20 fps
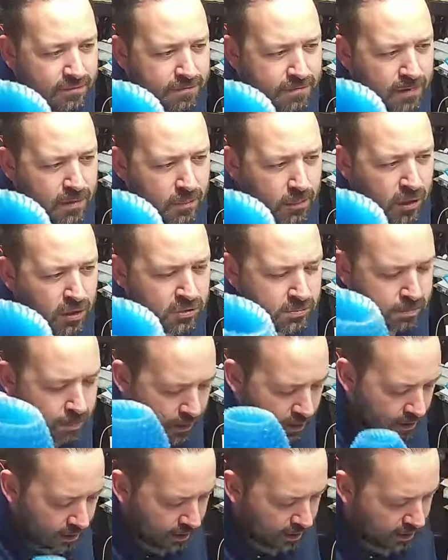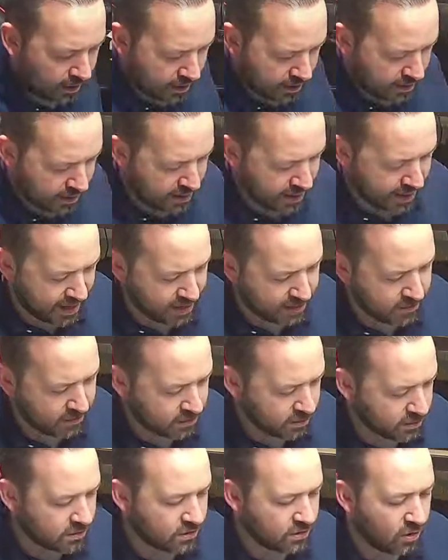the most part, it
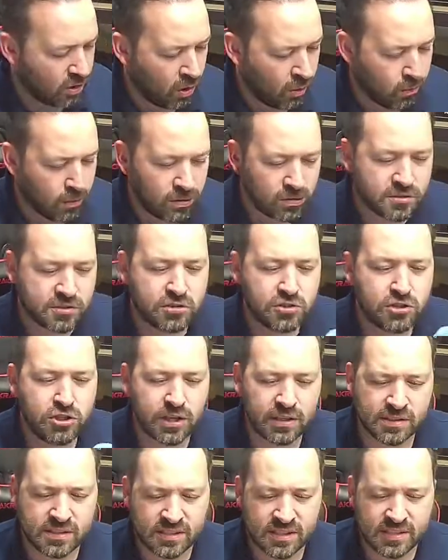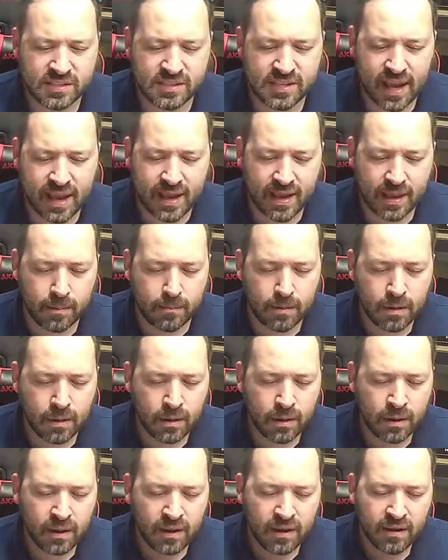handles almost just the same,
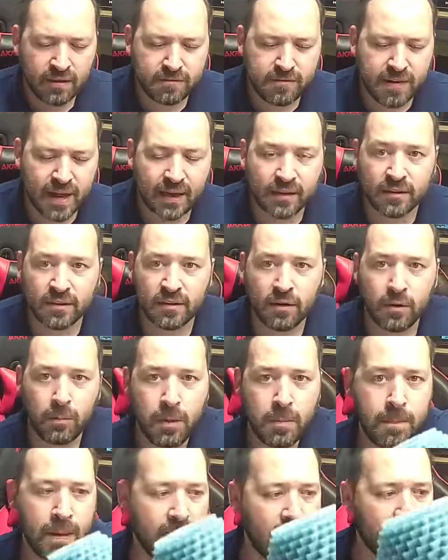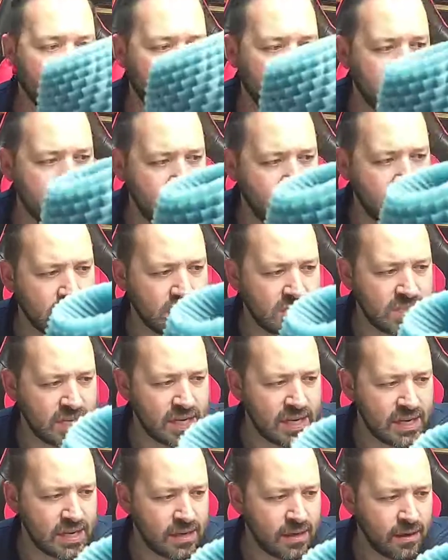if not a little bit better, because you could
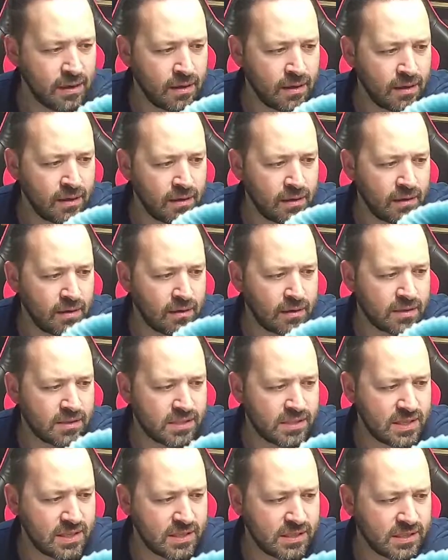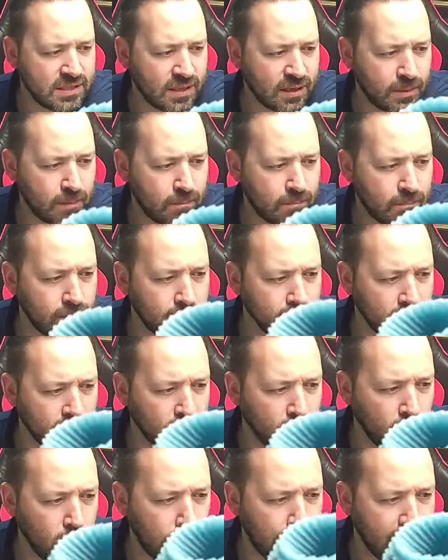see some
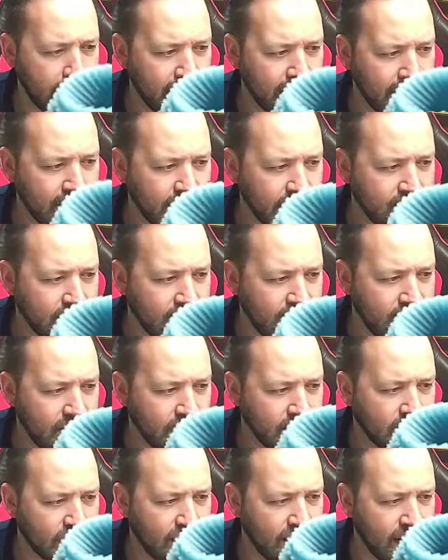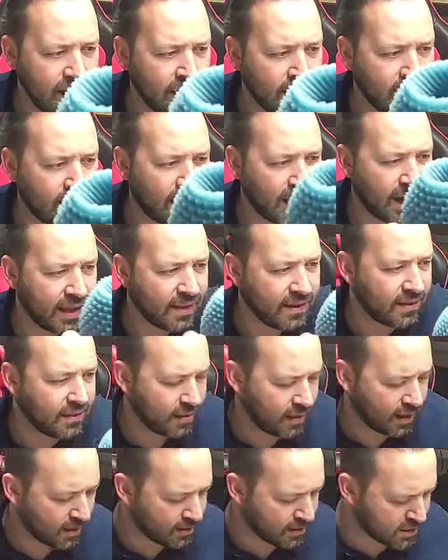little pitting here and there
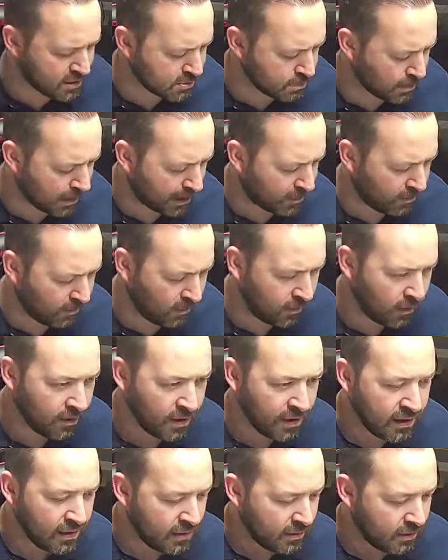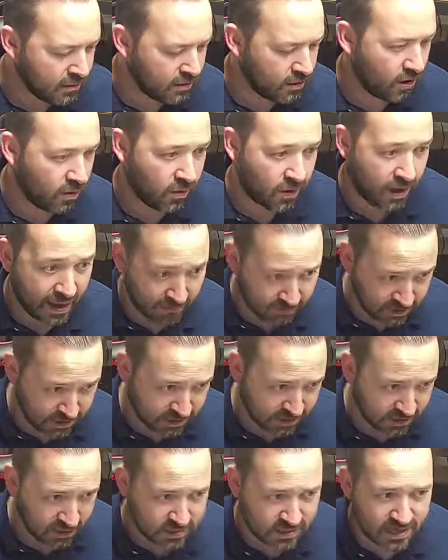on this model. You know,
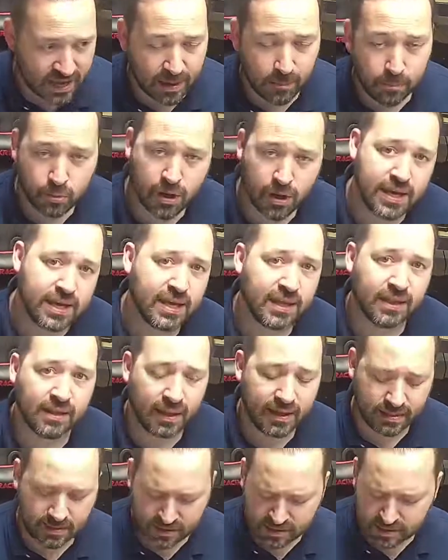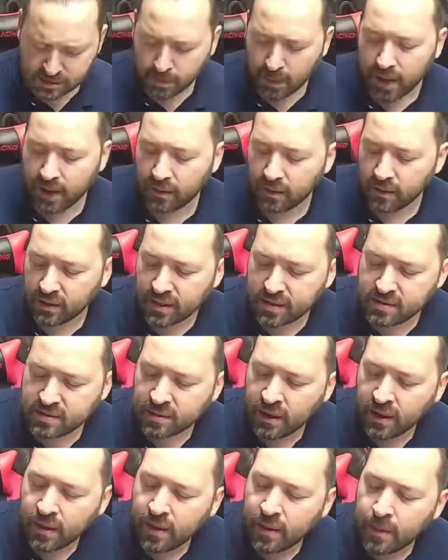obviously it's not breaking like this model is,
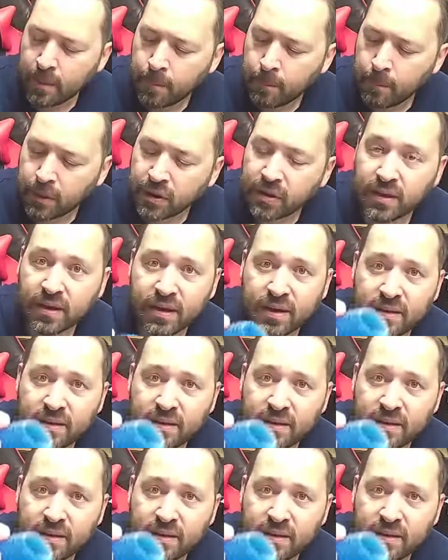but it's